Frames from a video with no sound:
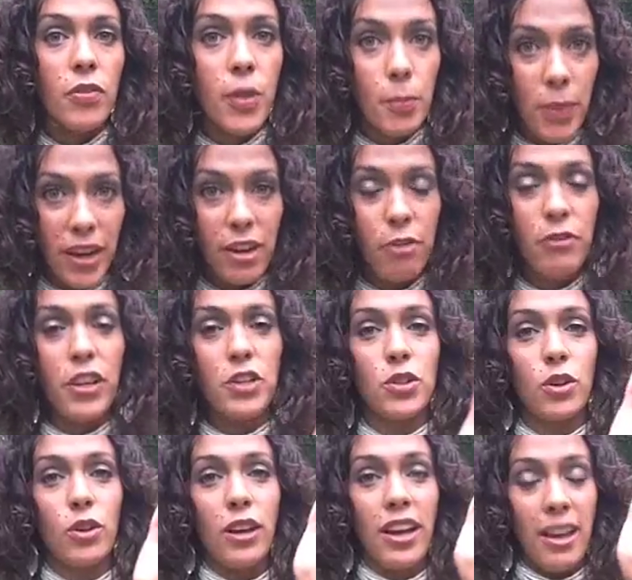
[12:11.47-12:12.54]
the
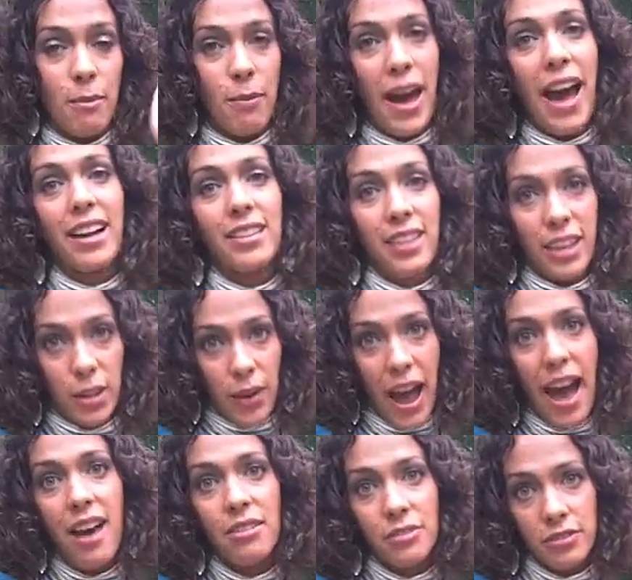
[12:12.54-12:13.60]
beneficial impact that you
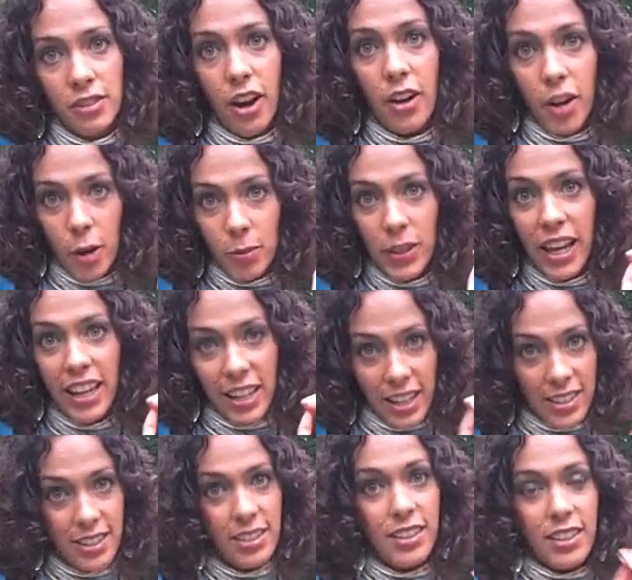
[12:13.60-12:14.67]
have on our
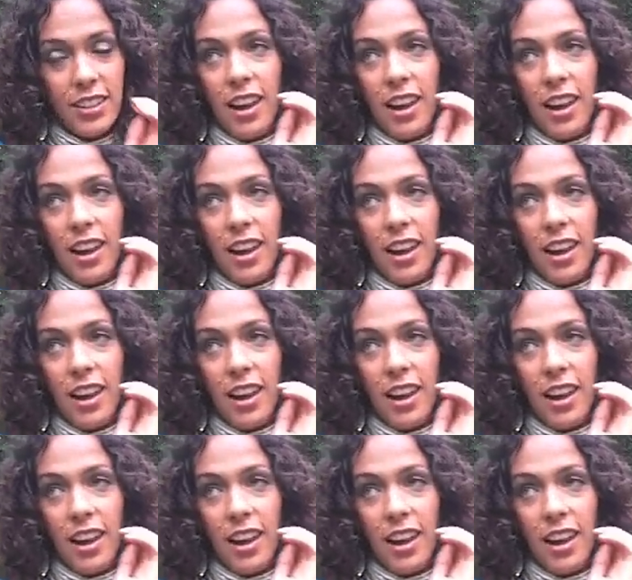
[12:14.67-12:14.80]
planet.